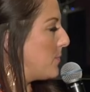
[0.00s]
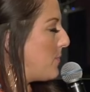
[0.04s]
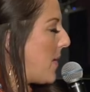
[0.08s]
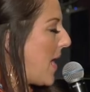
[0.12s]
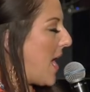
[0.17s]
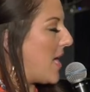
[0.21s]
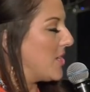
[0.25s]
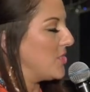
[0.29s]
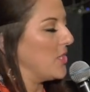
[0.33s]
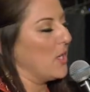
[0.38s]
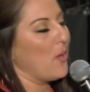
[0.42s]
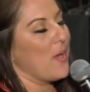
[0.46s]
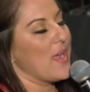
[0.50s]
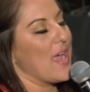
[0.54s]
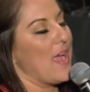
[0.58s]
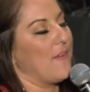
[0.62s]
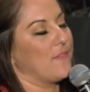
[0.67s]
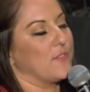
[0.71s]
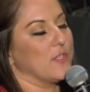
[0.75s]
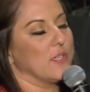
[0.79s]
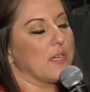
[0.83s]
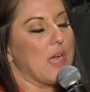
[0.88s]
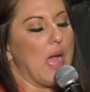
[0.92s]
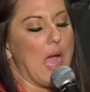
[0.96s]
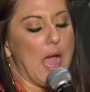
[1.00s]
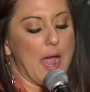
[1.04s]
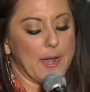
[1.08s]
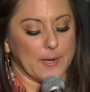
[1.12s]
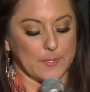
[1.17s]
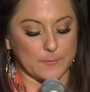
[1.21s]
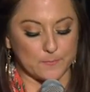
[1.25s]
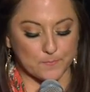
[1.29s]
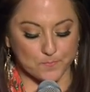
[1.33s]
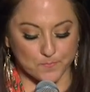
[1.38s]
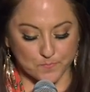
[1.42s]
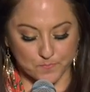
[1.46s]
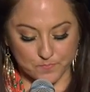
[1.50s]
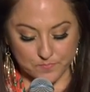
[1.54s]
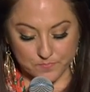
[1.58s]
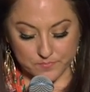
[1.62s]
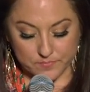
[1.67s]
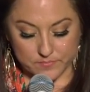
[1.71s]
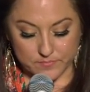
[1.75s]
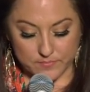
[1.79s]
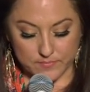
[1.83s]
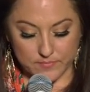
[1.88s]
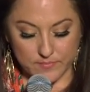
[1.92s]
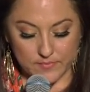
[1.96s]
just passionately going after god and
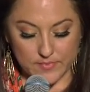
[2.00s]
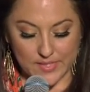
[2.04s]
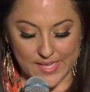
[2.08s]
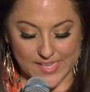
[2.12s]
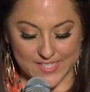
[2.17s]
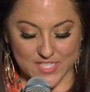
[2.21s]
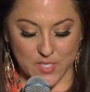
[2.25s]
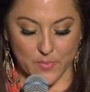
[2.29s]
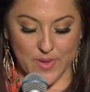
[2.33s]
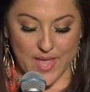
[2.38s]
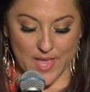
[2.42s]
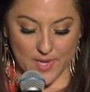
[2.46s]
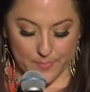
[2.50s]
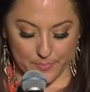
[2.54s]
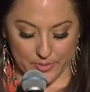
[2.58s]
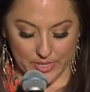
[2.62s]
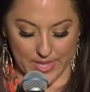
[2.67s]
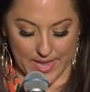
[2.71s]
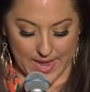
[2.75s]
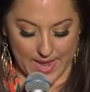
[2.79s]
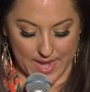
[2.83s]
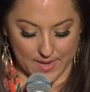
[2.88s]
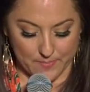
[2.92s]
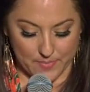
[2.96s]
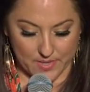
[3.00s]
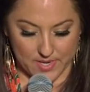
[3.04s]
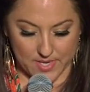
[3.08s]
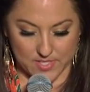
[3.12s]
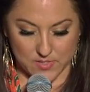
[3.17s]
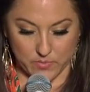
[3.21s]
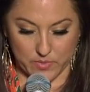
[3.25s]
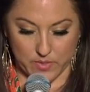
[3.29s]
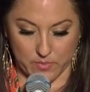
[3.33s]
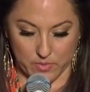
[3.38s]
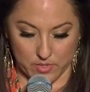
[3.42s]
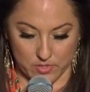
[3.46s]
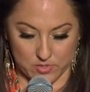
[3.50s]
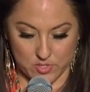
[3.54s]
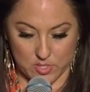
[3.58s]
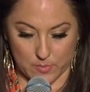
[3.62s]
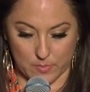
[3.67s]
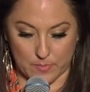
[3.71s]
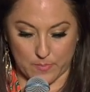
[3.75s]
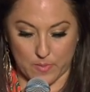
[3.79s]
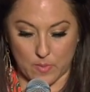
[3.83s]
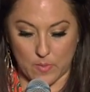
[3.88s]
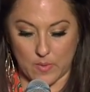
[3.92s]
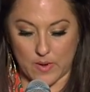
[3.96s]
and so we had a plan because we were
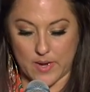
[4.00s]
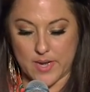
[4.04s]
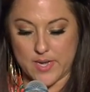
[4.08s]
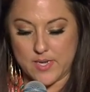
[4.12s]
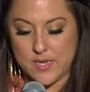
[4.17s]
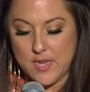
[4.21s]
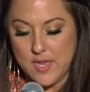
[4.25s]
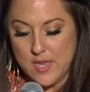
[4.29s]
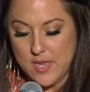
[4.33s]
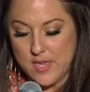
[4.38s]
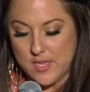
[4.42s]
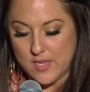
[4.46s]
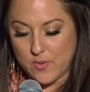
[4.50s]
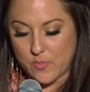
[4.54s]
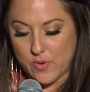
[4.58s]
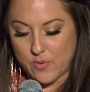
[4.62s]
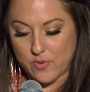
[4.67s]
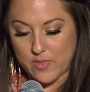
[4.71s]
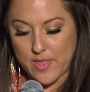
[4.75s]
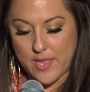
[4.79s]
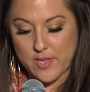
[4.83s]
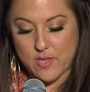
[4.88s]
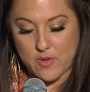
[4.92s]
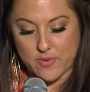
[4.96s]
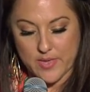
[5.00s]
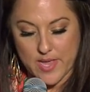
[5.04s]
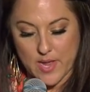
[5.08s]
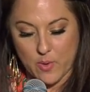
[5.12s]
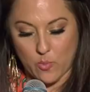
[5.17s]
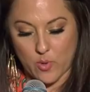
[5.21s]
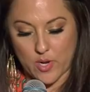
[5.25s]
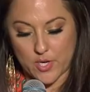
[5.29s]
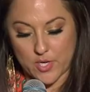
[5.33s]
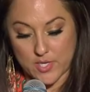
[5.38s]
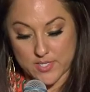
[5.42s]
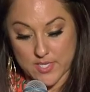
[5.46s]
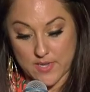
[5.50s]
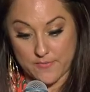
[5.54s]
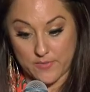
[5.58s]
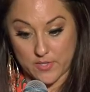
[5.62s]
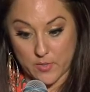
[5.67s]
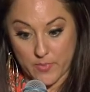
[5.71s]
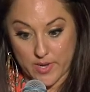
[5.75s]
super poor, and we were like, okay, we're gonna